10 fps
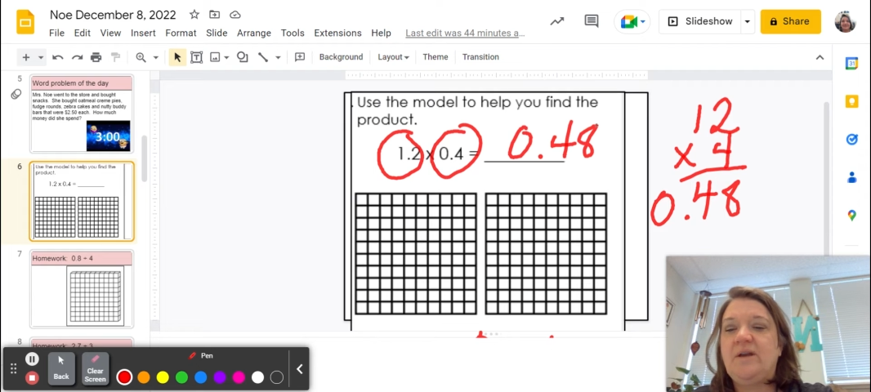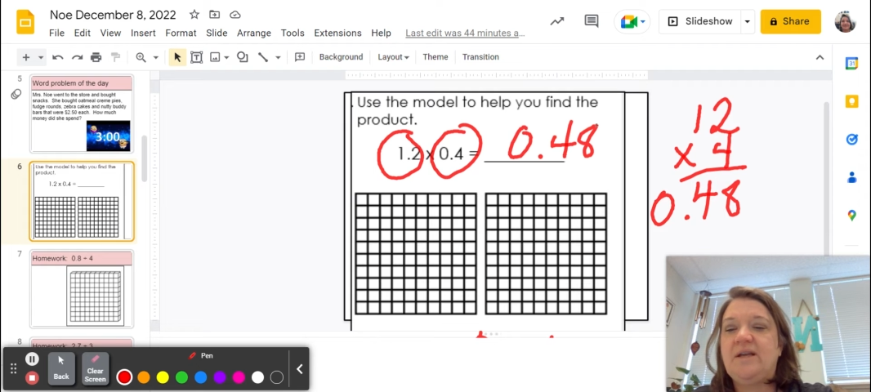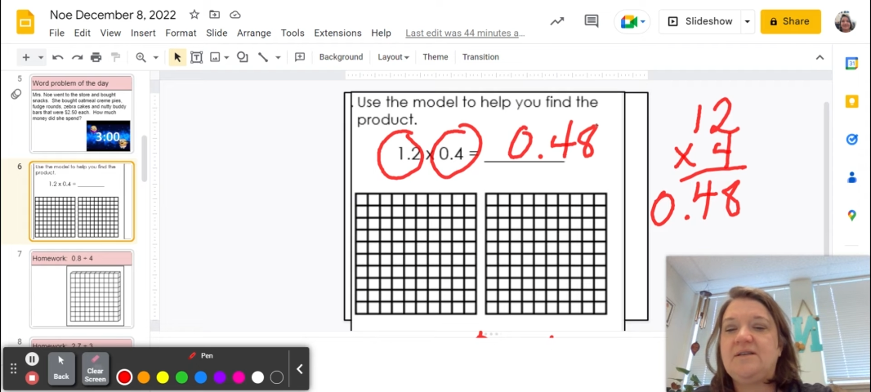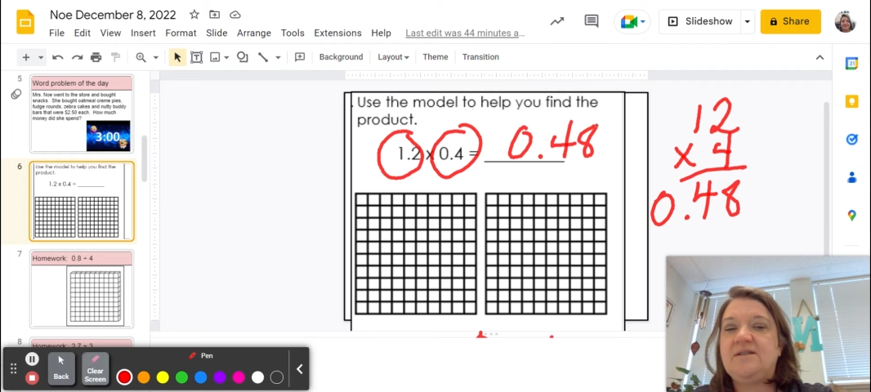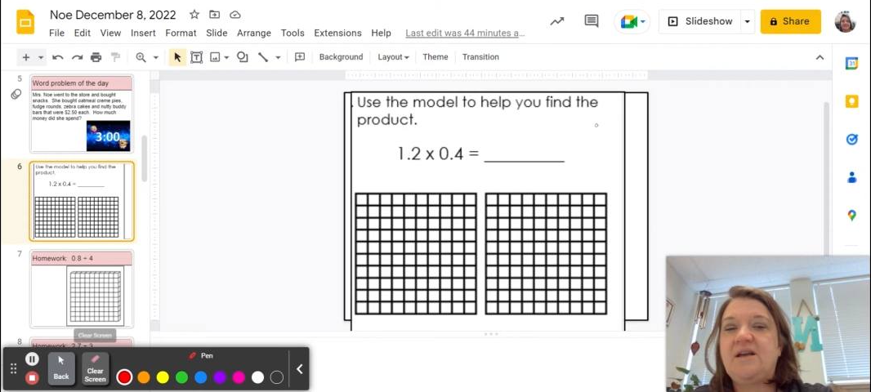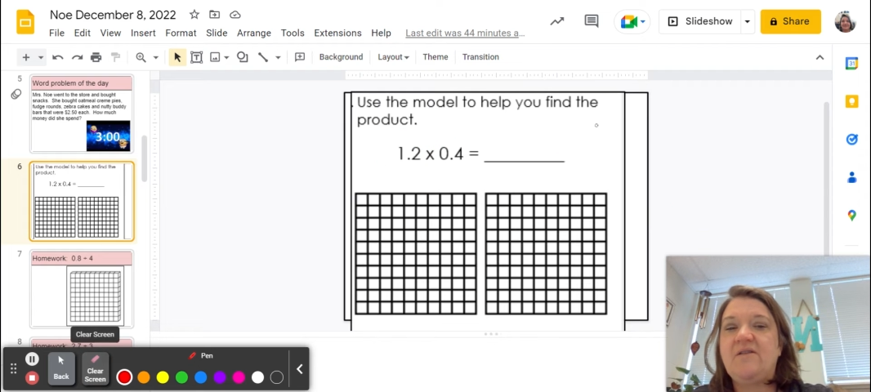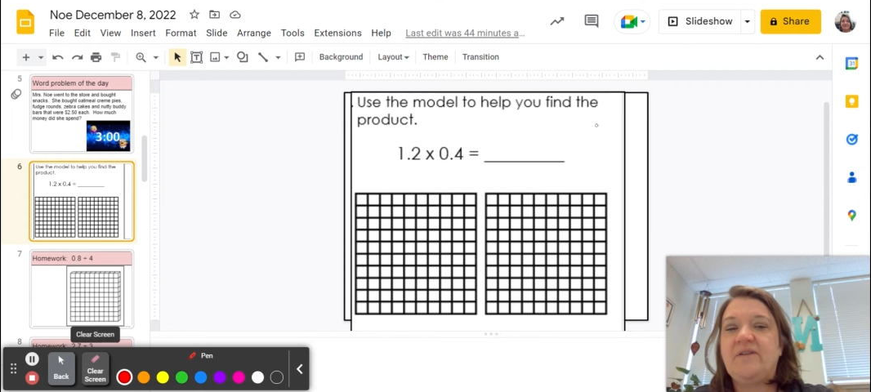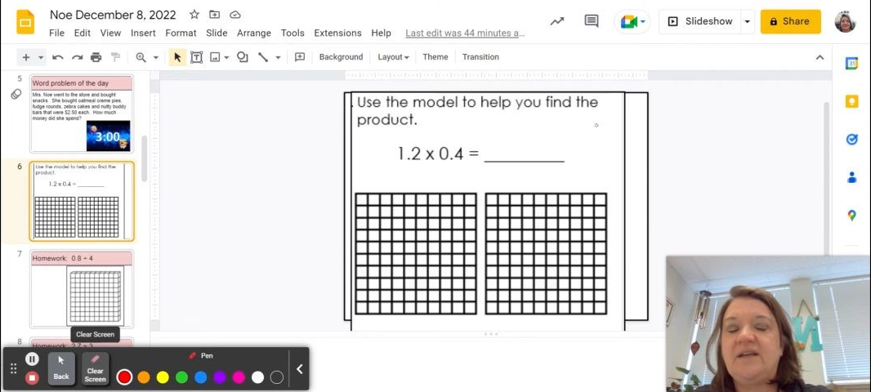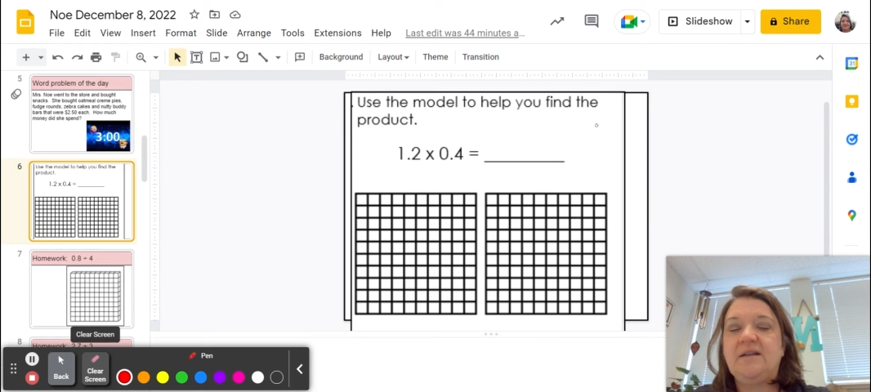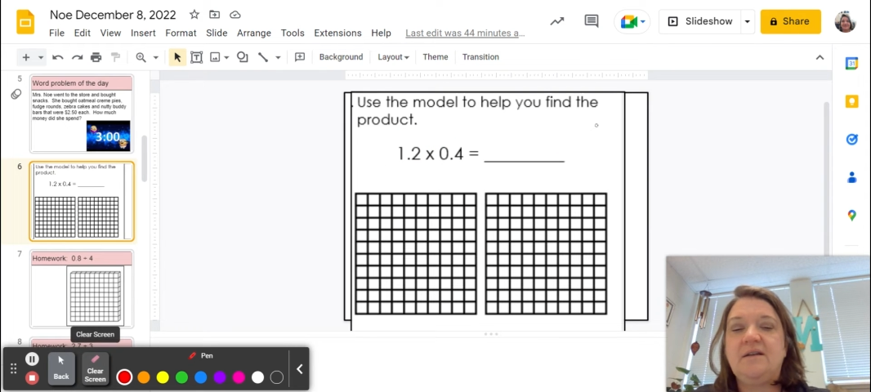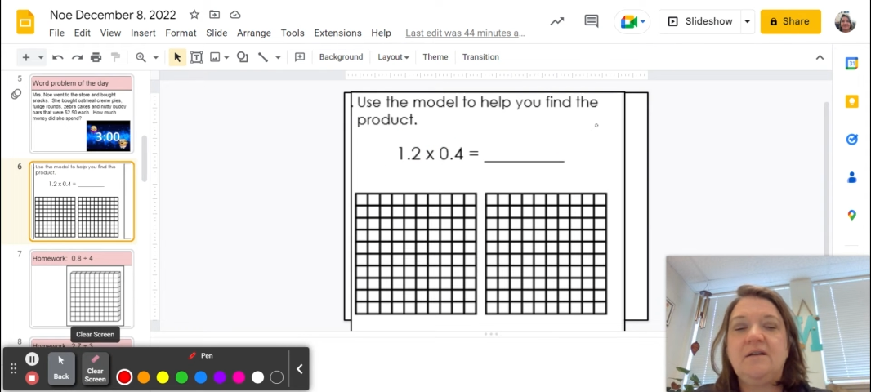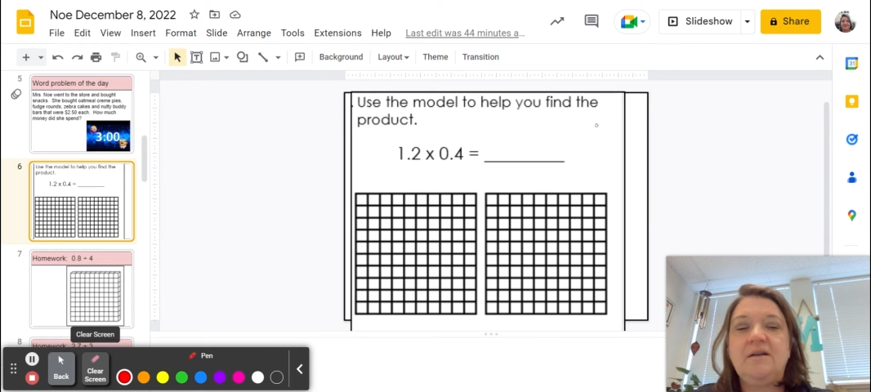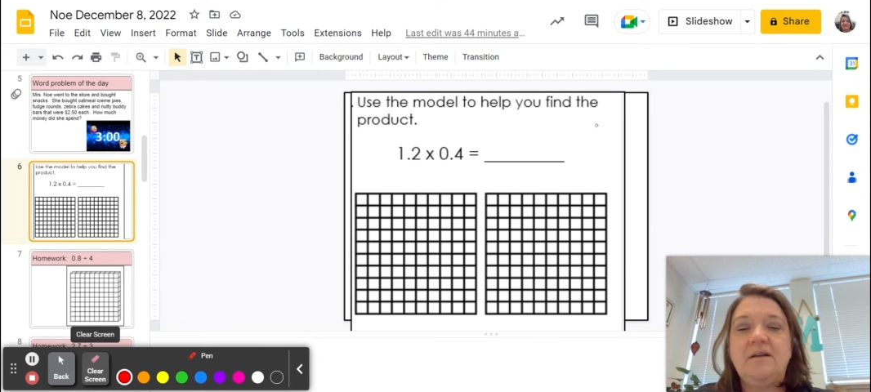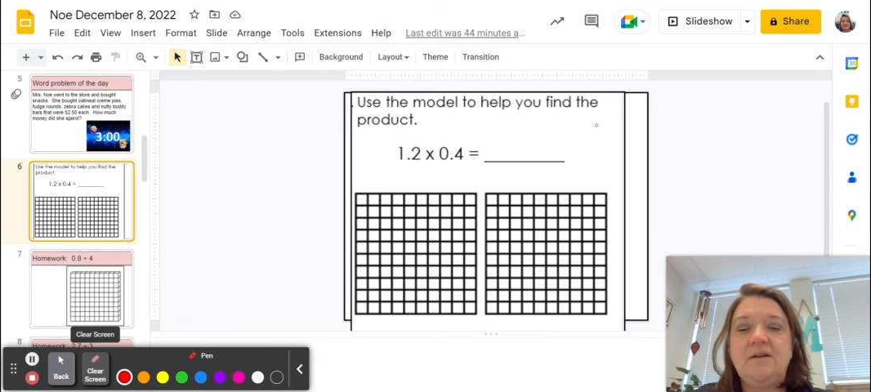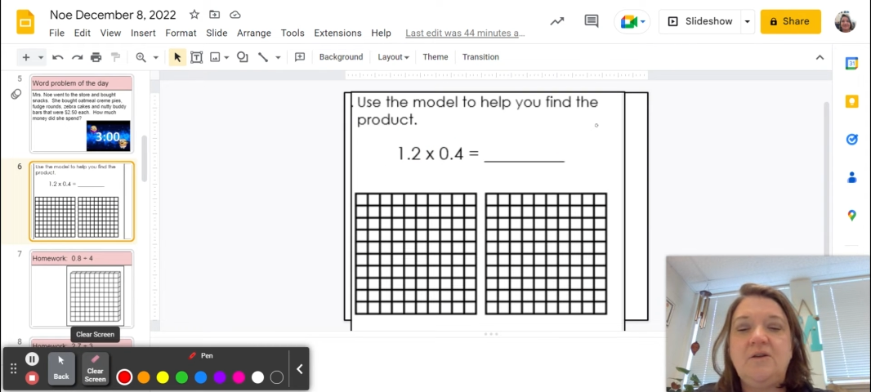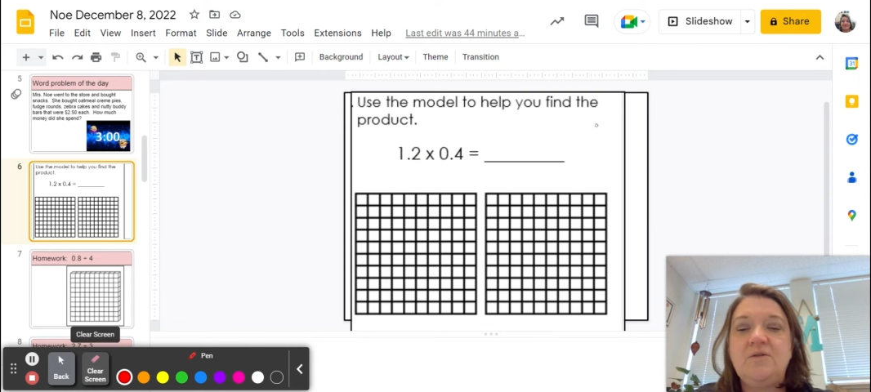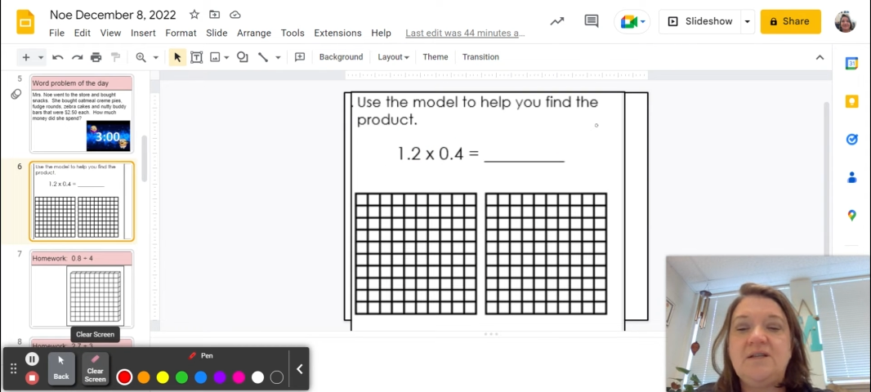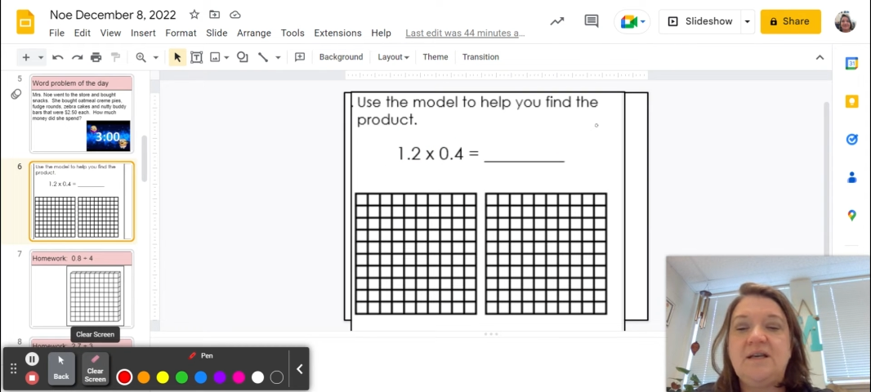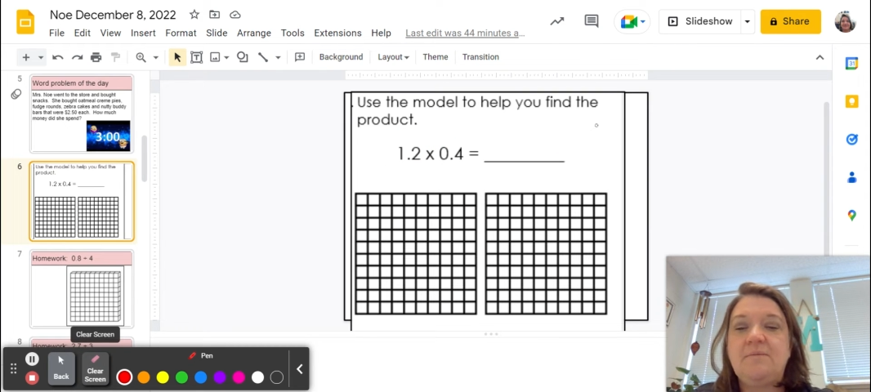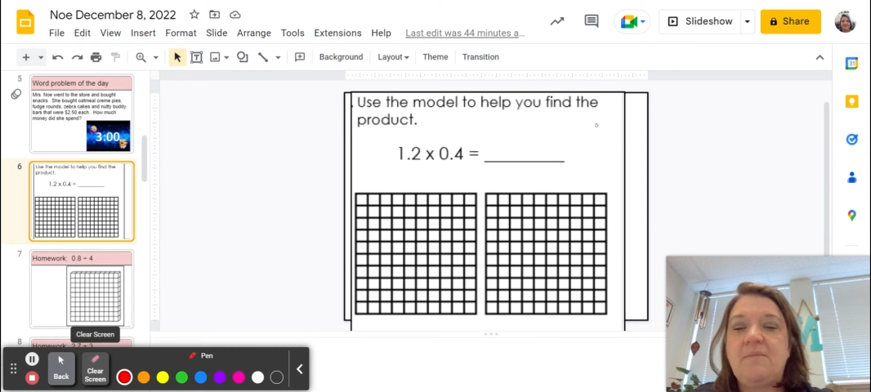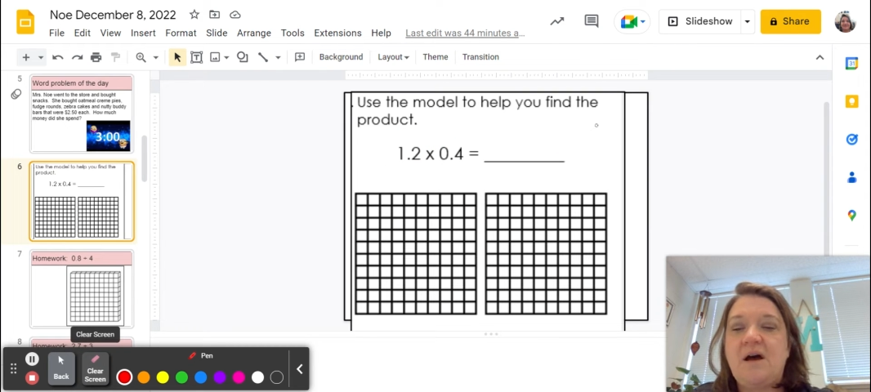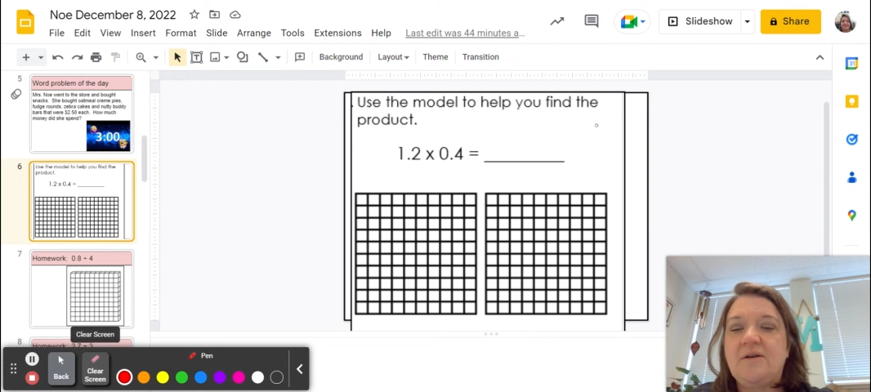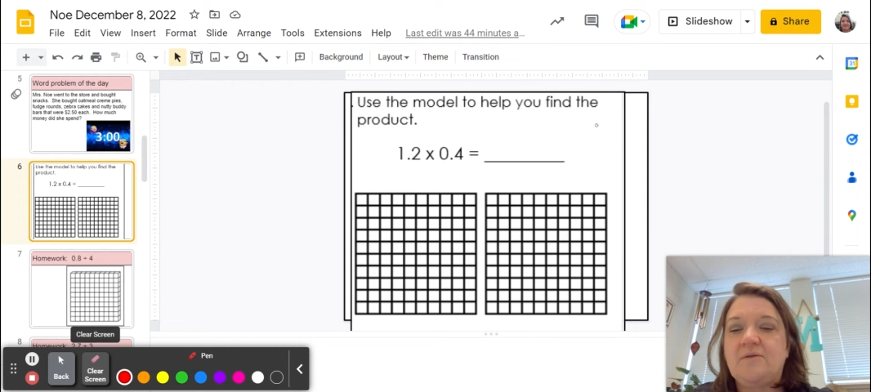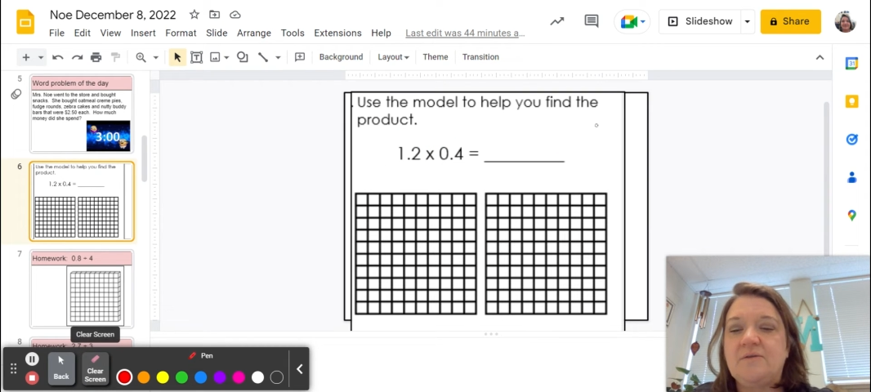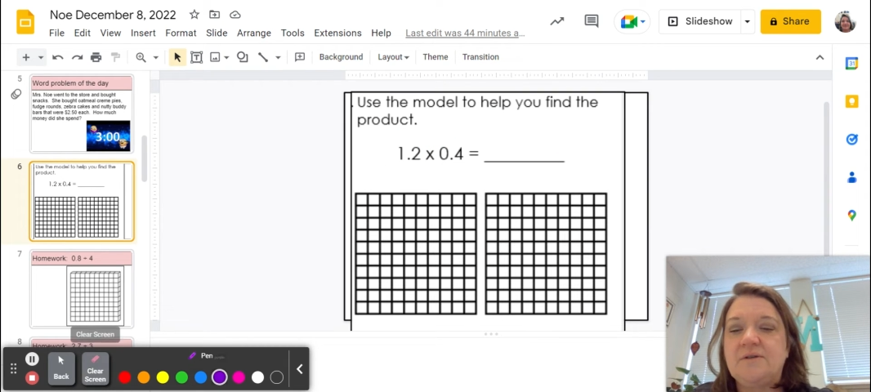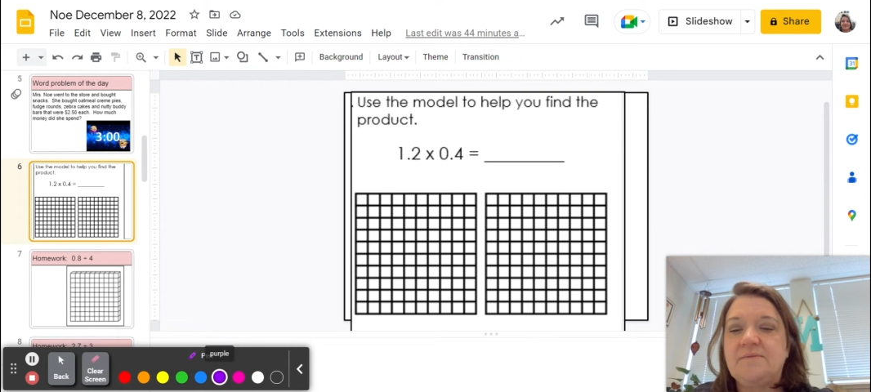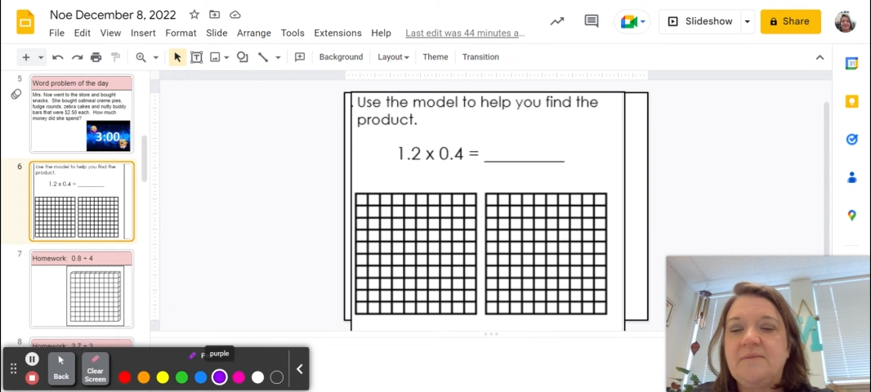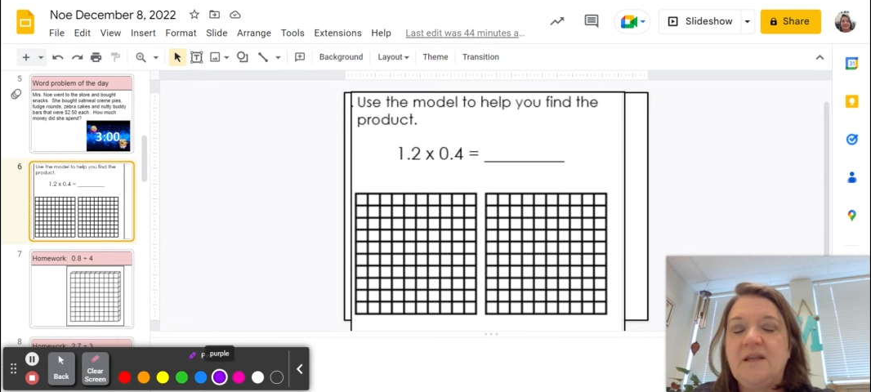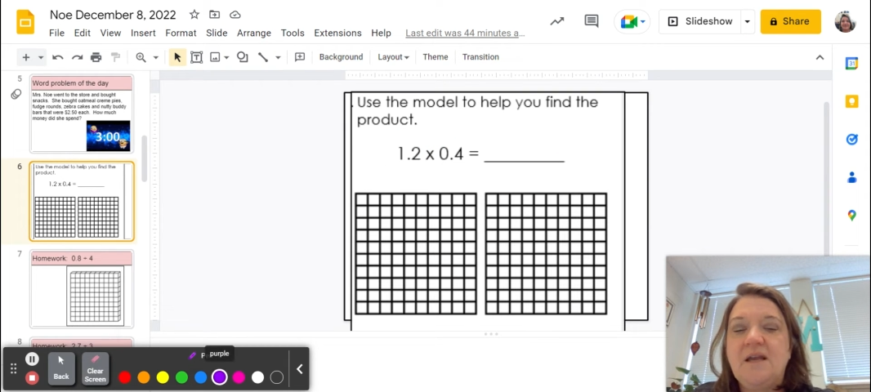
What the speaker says: we can solve it using models.